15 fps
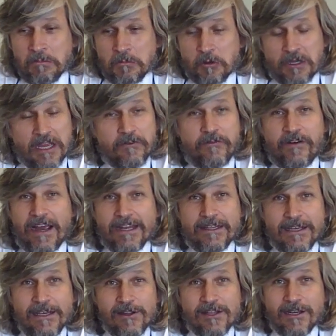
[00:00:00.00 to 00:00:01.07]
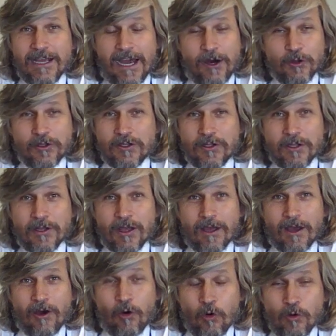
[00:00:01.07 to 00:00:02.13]
you can find easily out
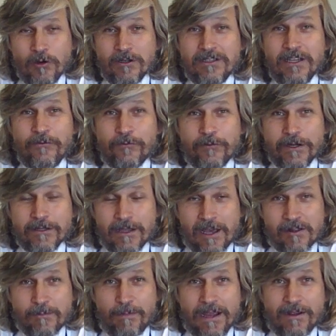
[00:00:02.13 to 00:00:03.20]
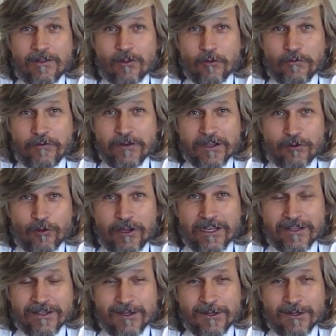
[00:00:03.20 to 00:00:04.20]
all different aspects of Fair Trade.